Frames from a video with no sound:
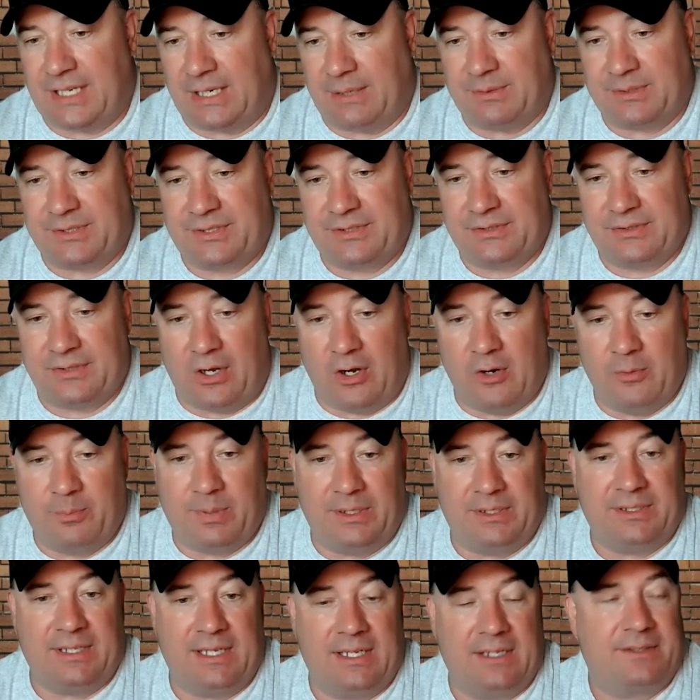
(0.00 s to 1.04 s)
I was
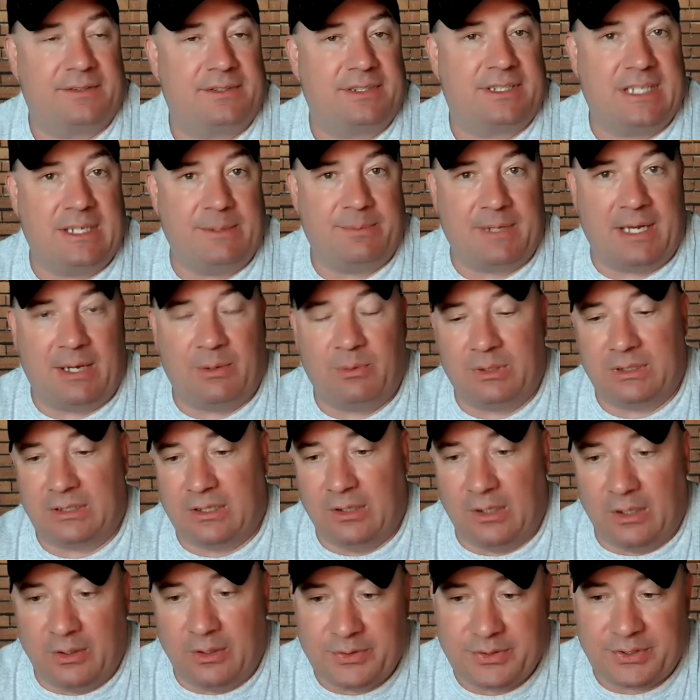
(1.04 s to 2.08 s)
hoping to keep that one
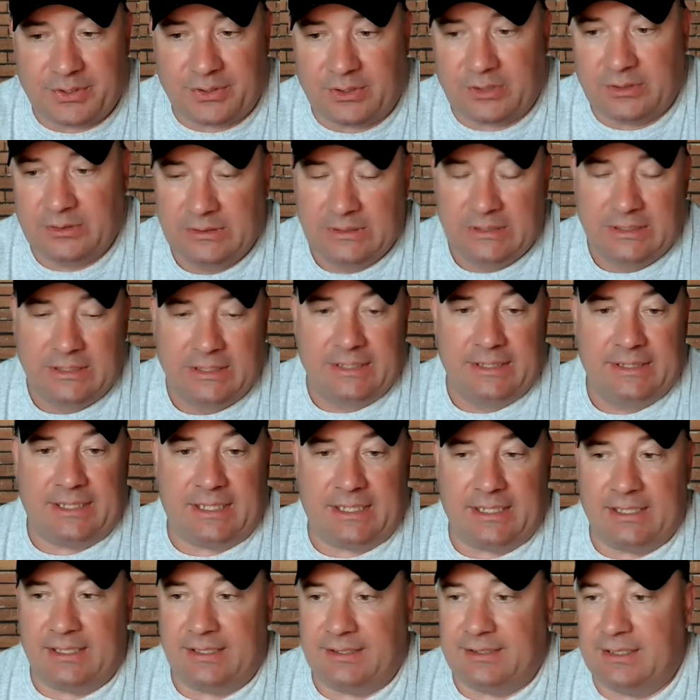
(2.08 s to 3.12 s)
closer
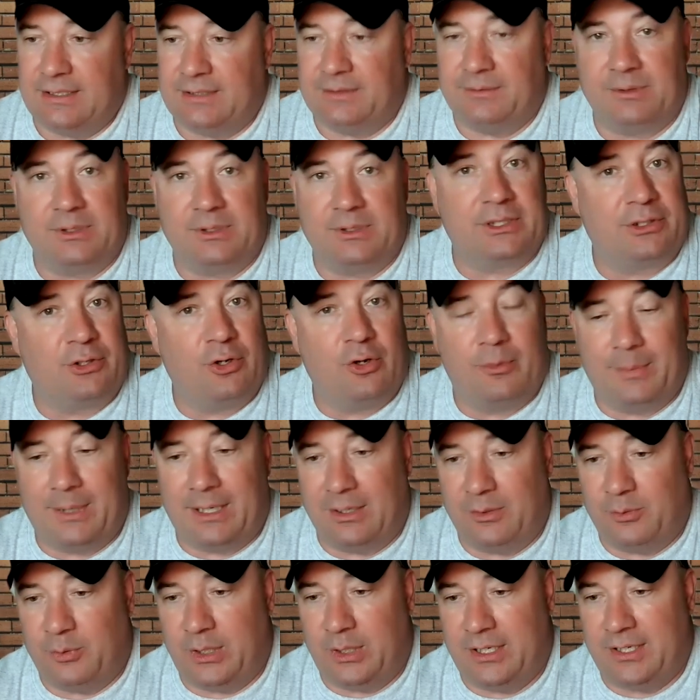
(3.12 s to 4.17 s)
and didn't really go
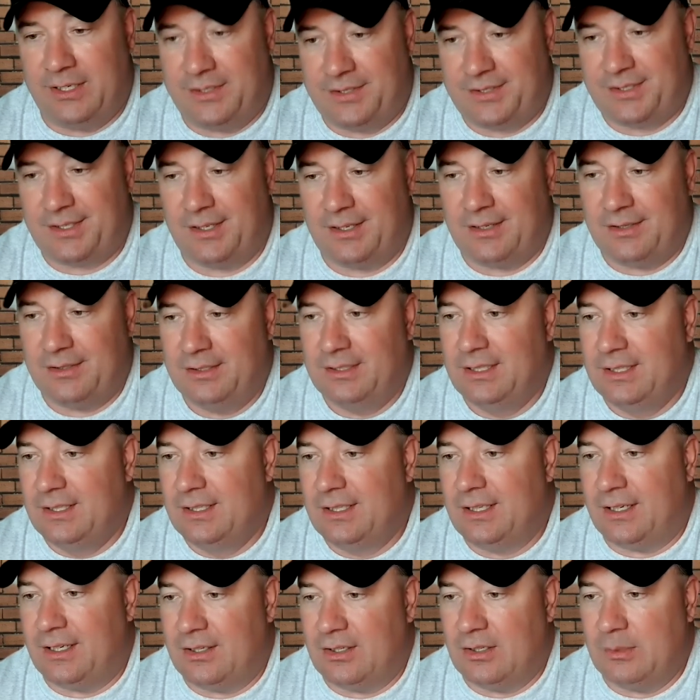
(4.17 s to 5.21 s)
my way. So
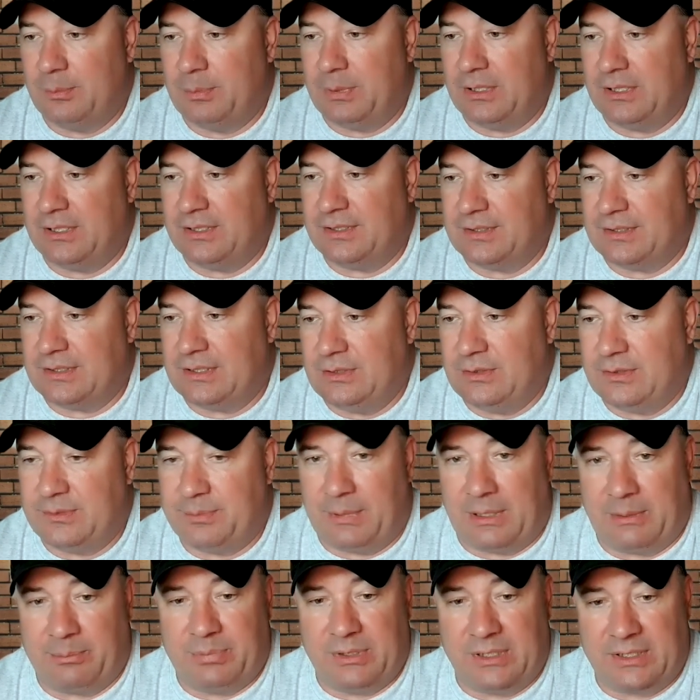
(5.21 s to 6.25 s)
I hope you didn't use
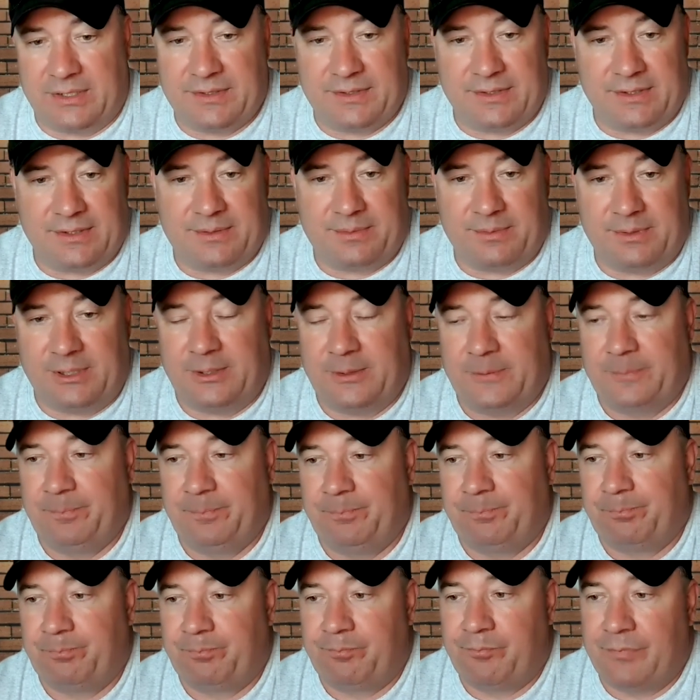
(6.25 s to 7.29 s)
my picks this week.
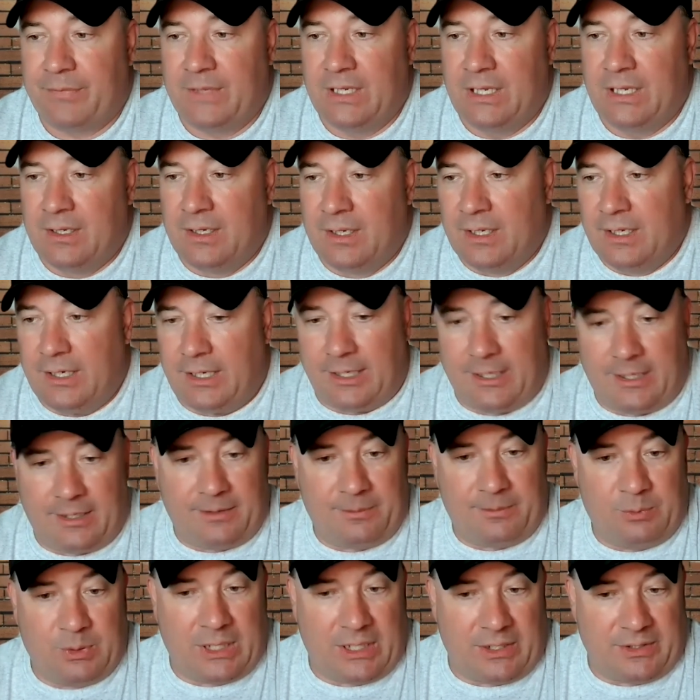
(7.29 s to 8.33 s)

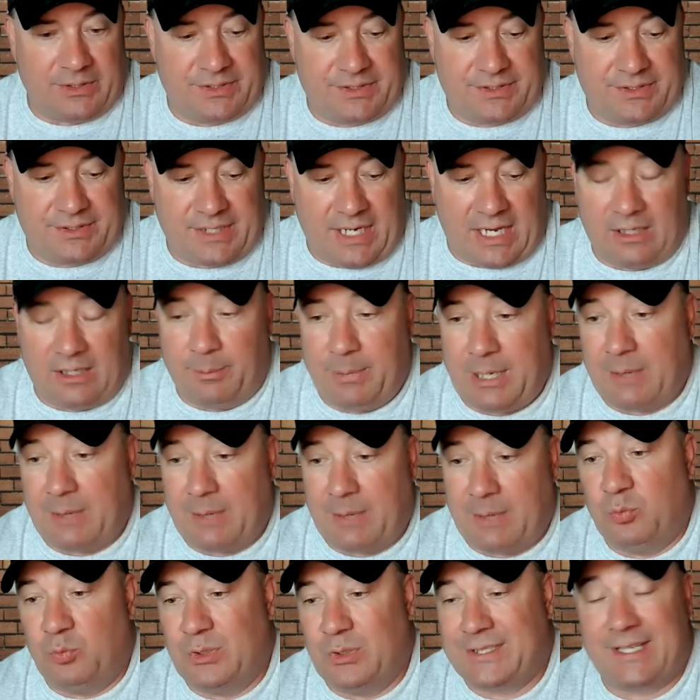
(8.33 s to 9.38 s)
What else?
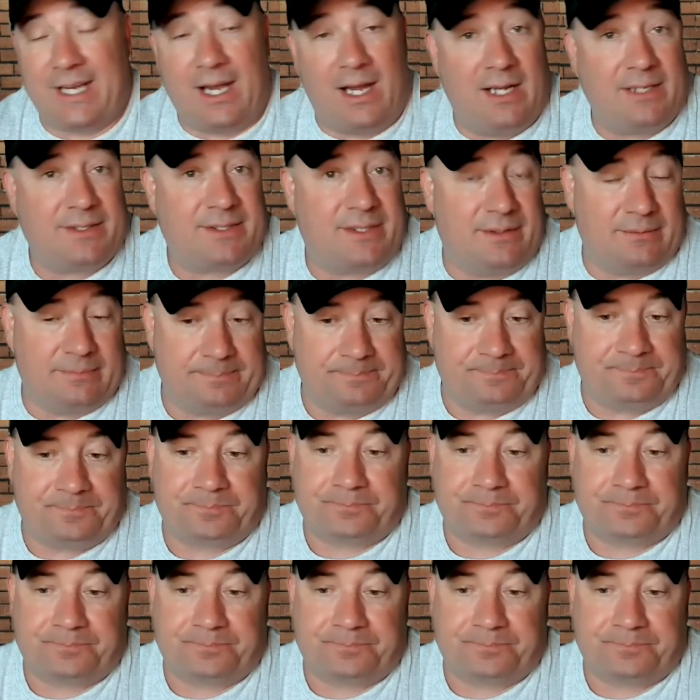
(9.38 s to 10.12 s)
Alabama, Wisconsin.